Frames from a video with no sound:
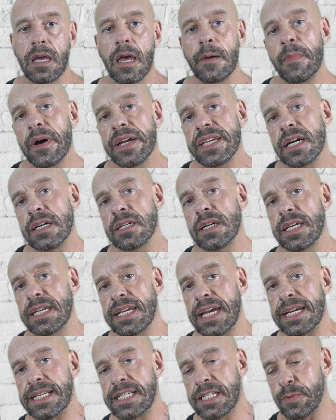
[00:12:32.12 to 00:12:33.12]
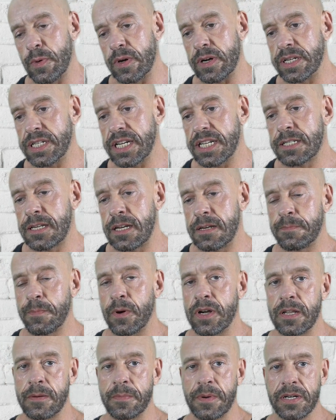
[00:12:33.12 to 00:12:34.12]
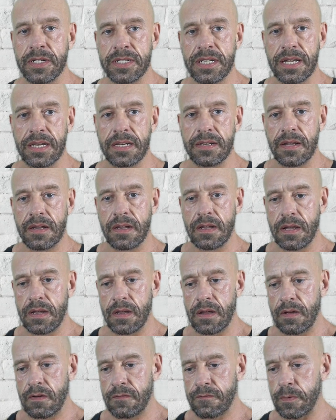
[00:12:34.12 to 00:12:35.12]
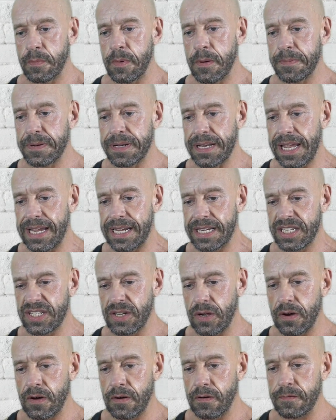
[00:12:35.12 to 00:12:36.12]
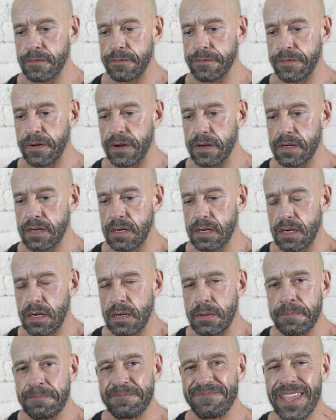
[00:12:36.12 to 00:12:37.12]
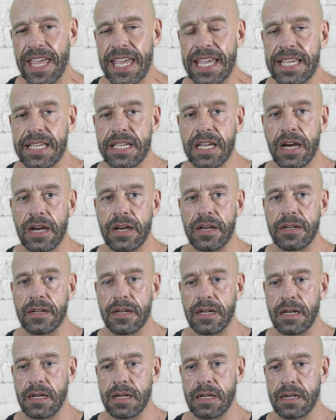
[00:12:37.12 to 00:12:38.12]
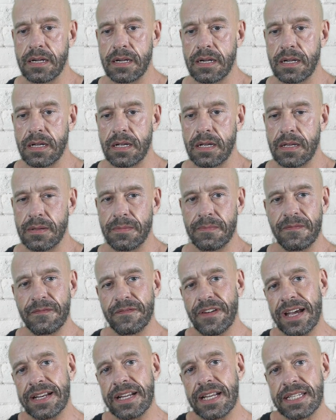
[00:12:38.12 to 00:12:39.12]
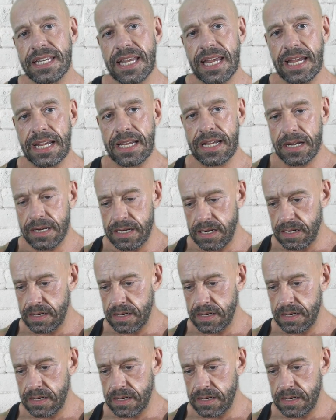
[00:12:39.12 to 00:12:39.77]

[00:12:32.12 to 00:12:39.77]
In my younger years, when I just did bodybuilding from a place of ego, vanity,